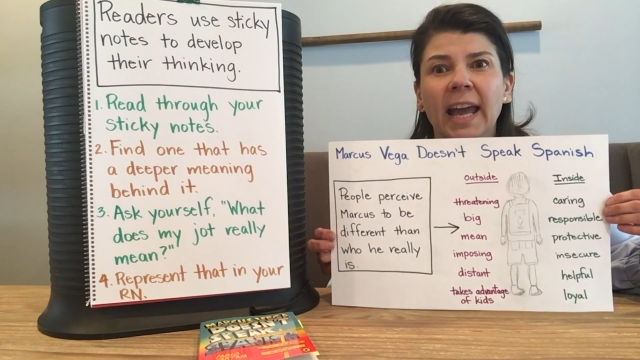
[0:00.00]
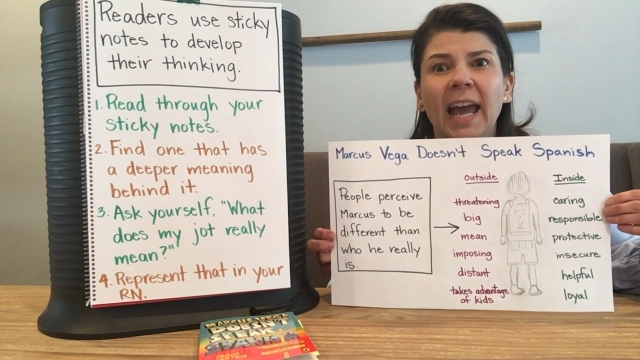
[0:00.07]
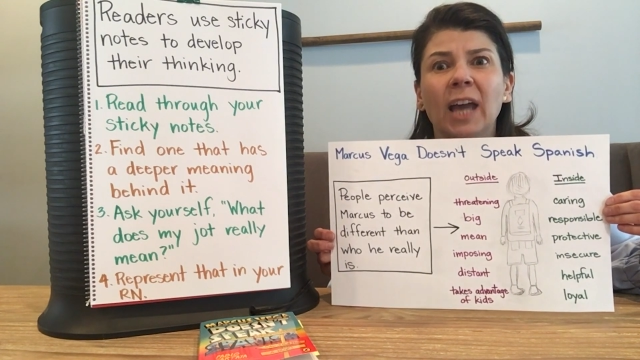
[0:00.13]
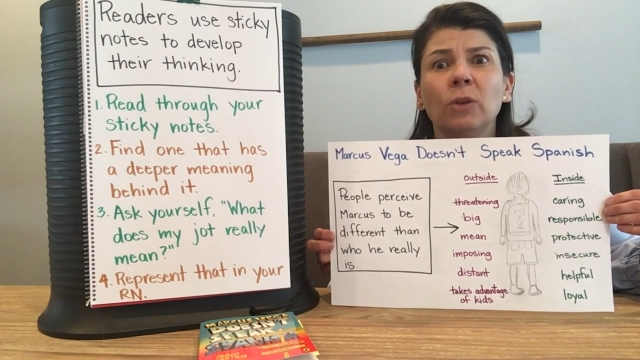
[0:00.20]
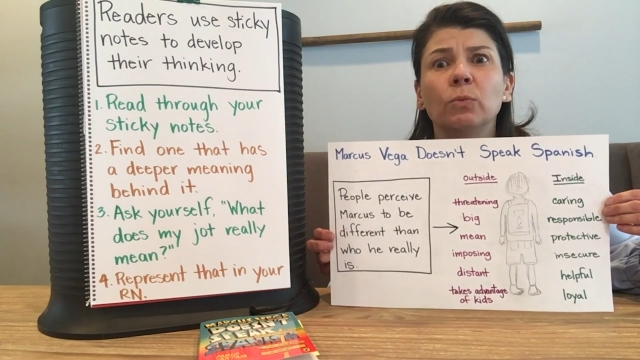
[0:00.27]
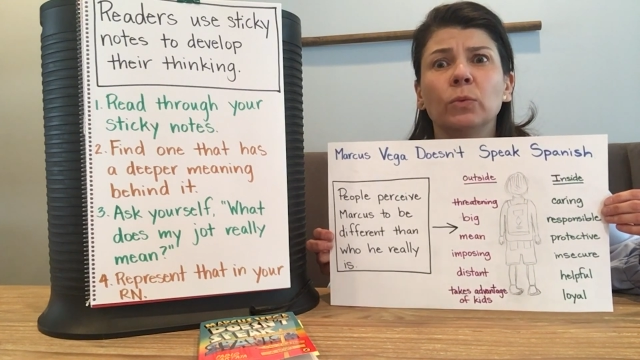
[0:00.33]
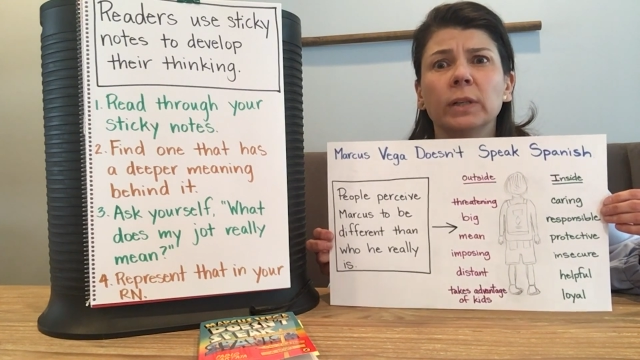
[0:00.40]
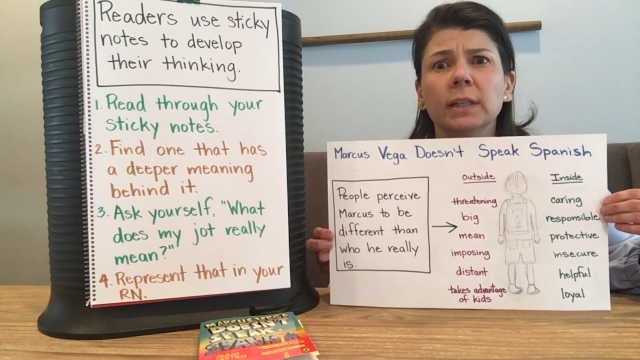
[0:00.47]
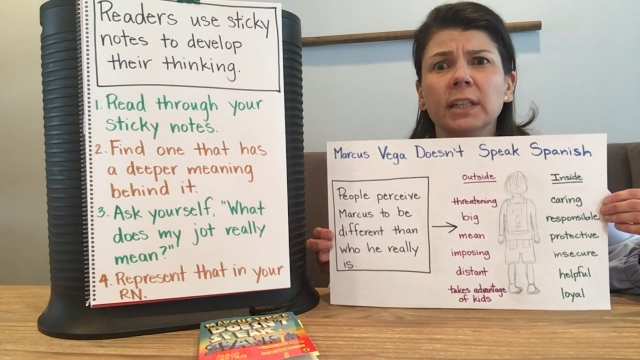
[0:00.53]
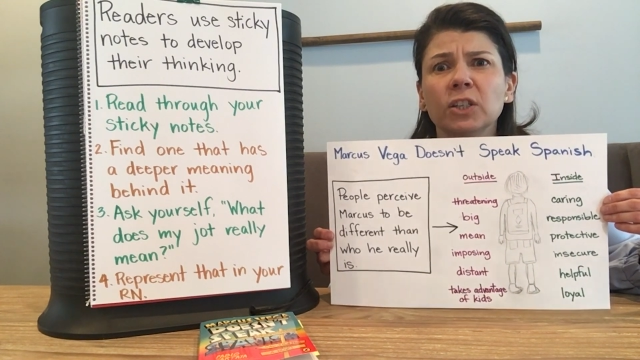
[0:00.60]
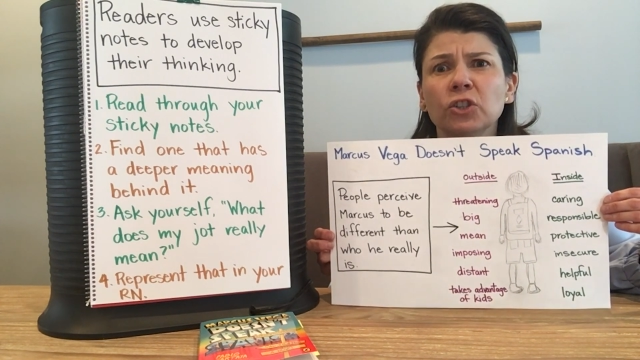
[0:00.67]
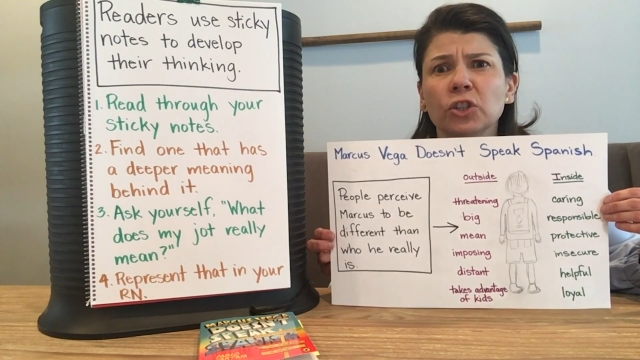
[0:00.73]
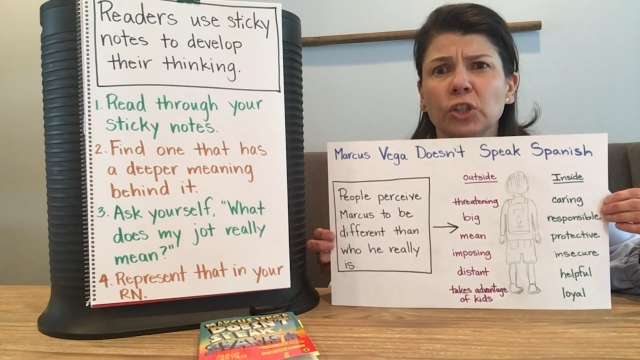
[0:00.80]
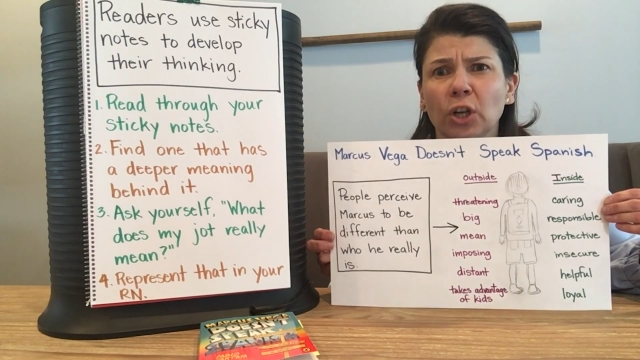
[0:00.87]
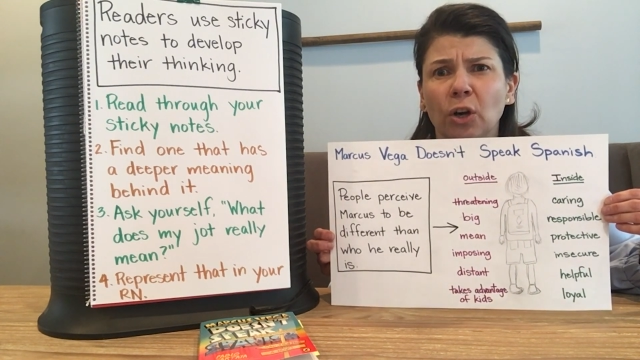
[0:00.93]
and really
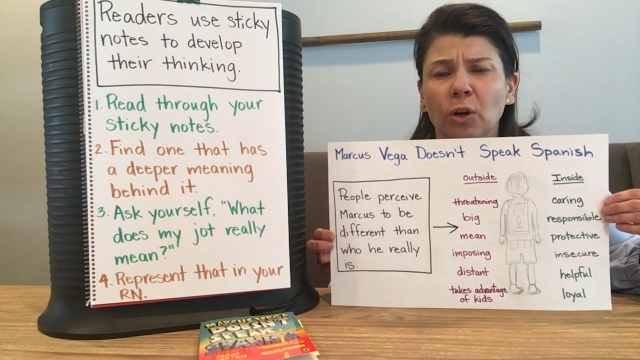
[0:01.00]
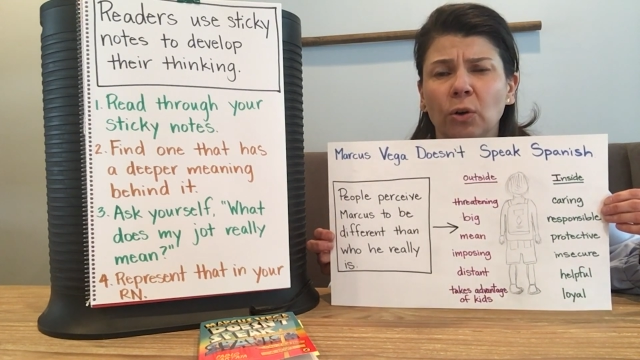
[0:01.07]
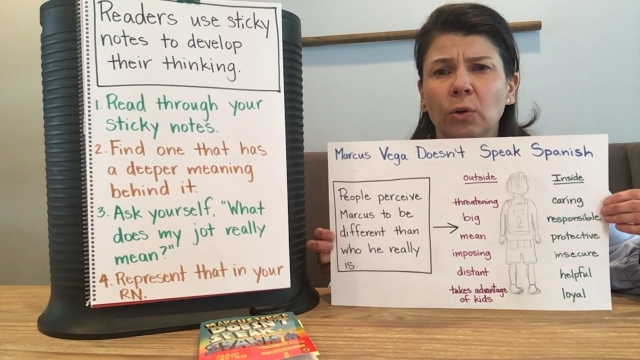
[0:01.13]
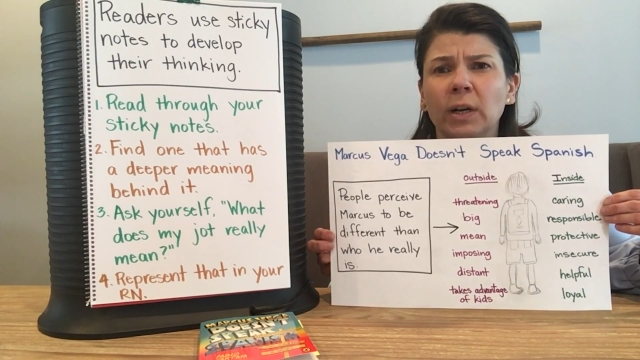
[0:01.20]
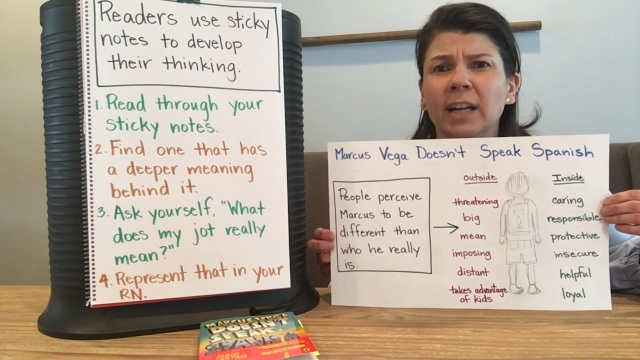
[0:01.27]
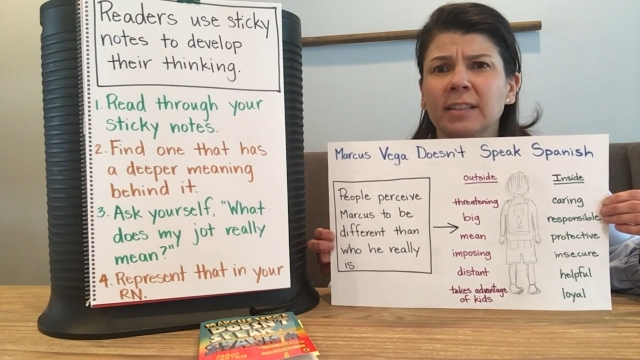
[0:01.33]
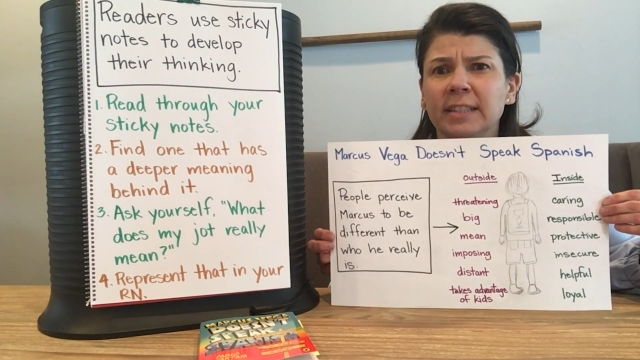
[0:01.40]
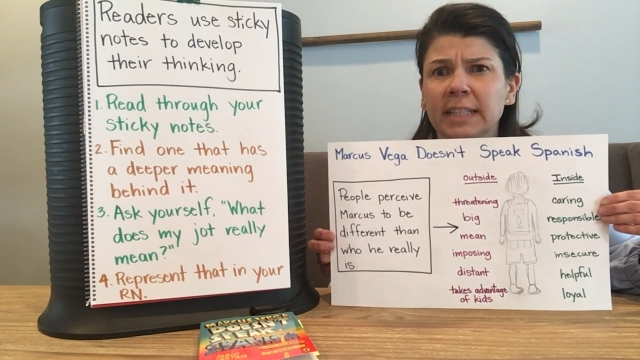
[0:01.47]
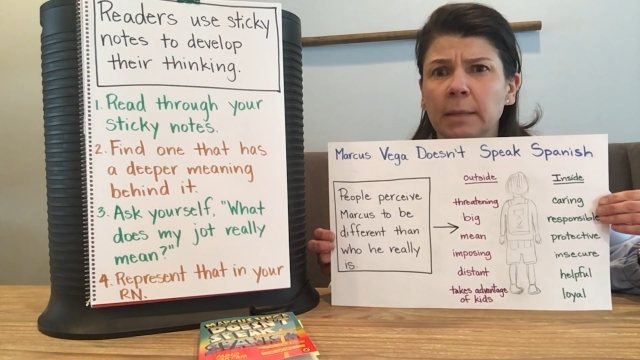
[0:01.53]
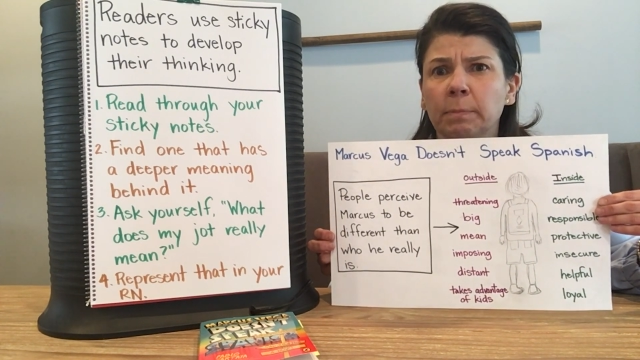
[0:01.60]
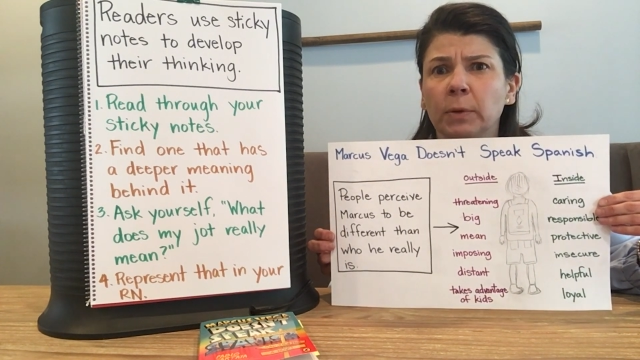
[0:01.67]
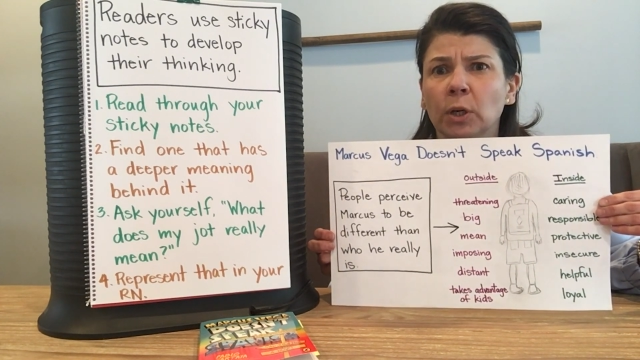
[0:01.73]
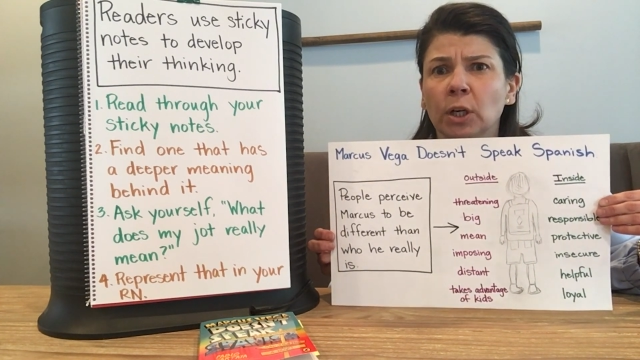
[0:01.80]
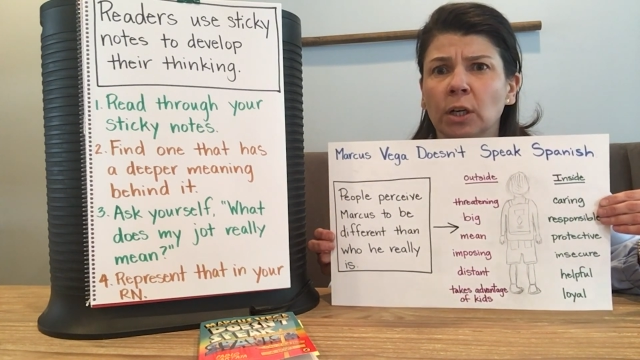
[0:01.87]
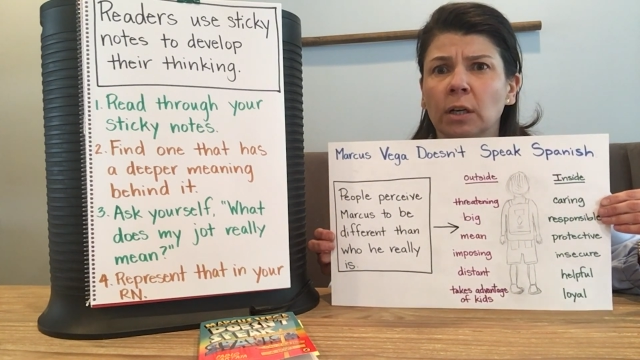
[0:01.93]
show a
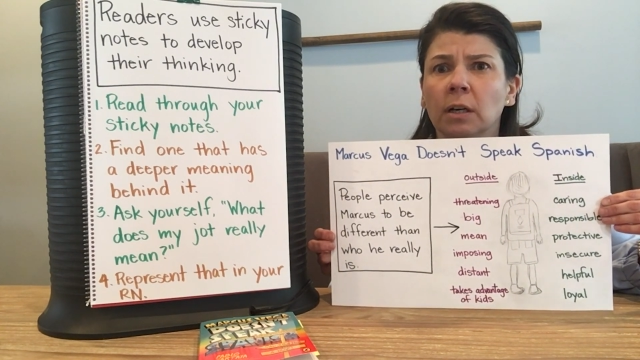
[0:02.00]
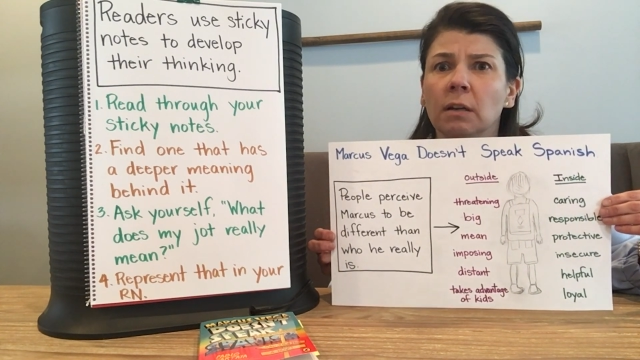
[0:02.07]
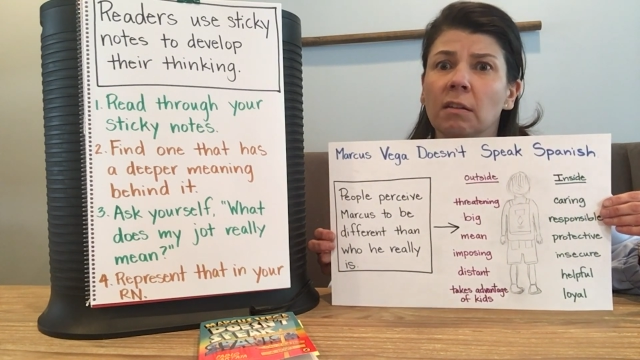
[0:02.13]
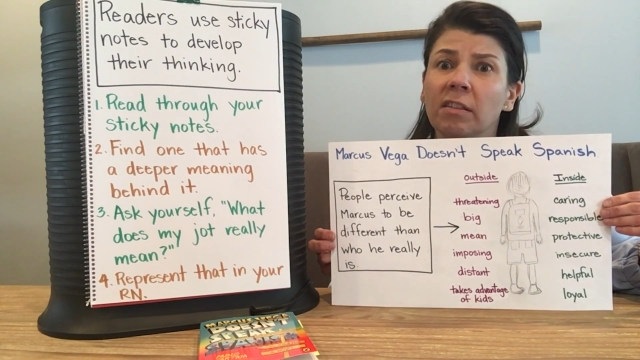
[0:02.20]
deeper